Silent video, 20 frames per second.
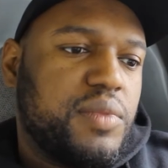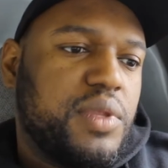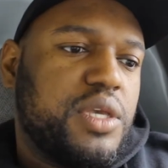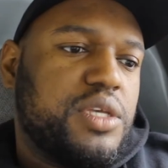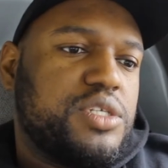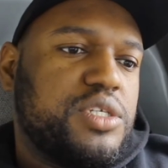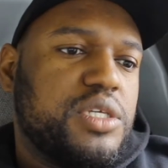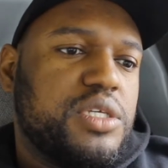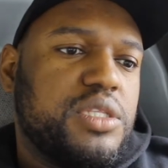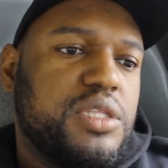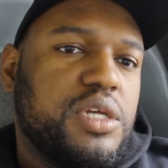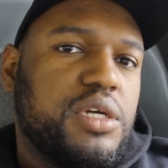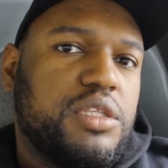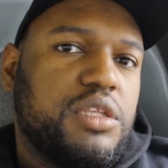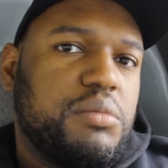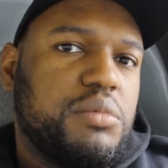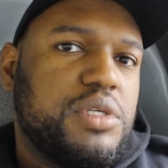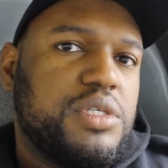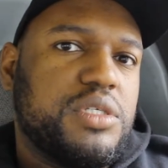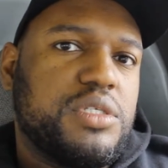And she looked
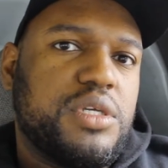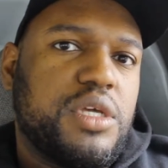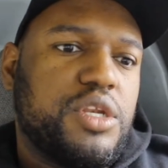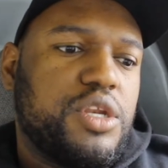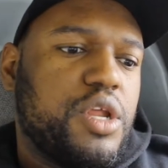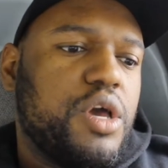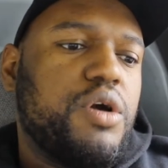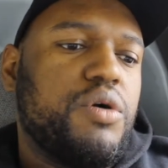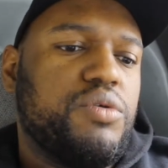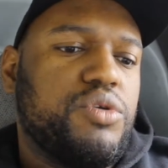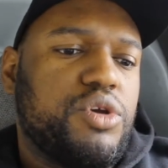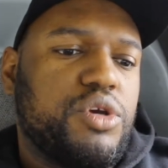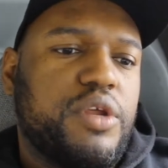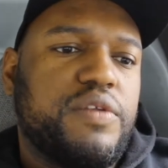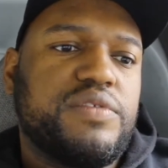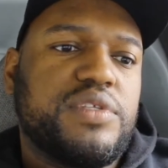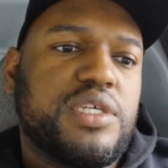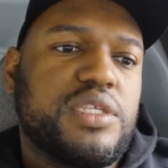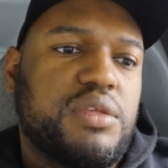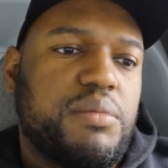at me, she said, no, you're going
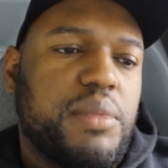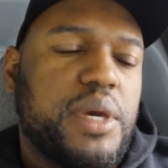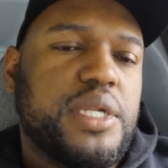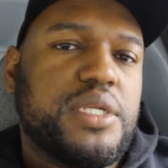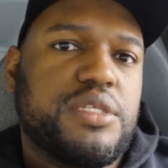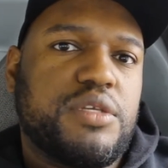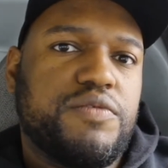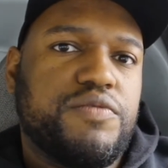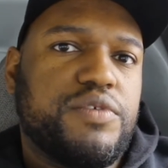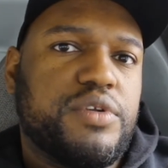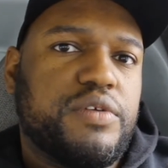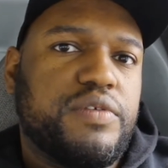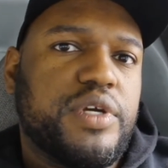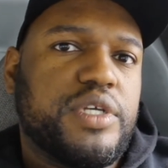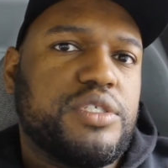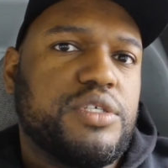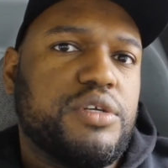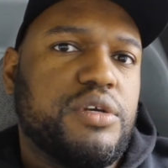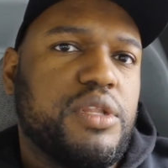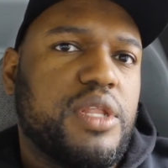to take the medicine for the
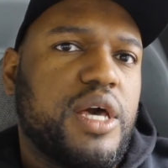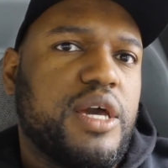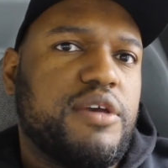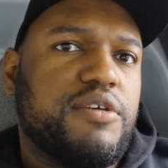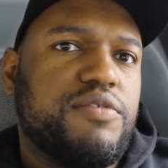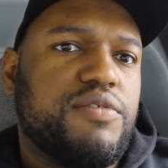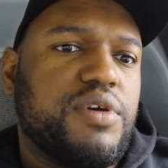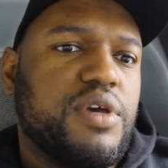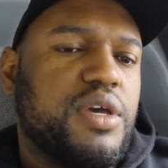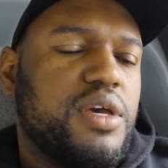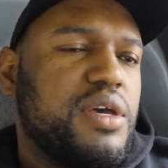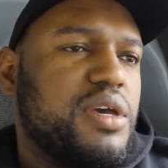rest of your life.